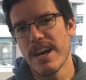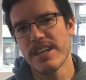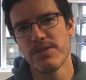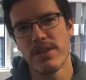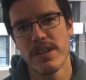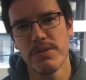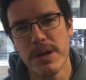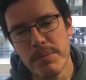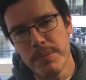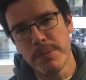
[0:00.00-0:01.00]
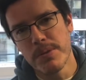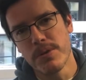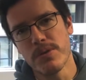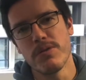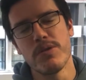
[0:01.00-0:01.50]
Actually, when
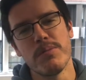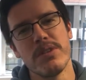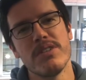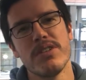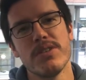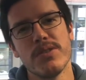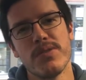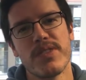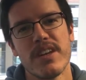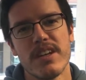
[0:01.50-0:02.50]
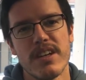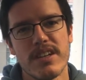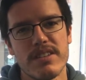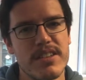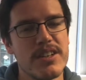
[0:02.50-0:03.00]
people from Brazil
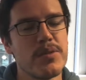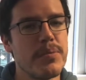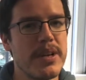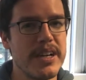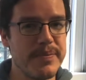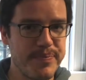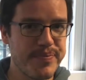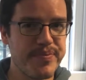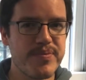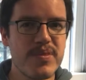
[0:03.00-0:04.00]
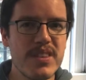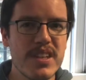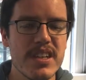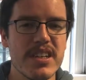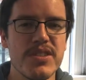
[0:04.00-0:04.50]
uh, start to plan
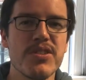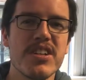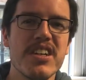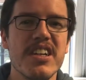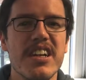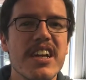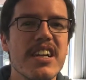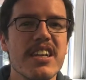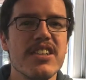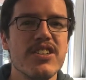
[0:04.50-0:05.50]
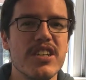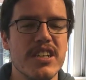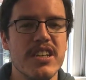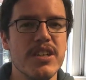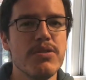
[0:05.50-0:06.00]
uh, to study in English
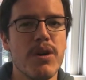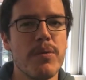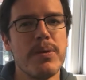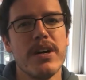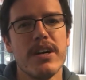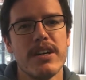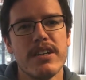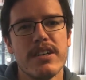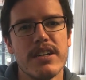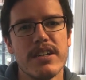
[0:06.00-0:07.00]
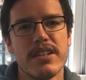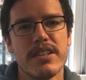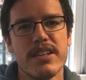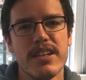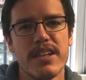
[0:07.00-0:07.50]
in Europe, uh,
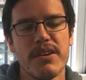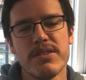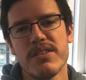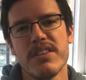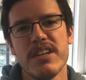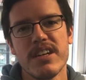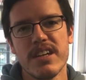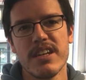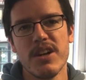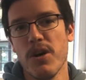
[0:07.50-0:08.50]
they always think in